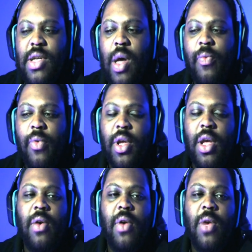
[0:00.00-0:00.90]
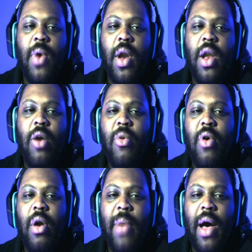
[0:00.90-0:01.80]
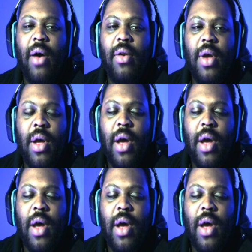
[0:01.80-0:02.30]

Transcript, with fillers: helpful to you and you want to know more about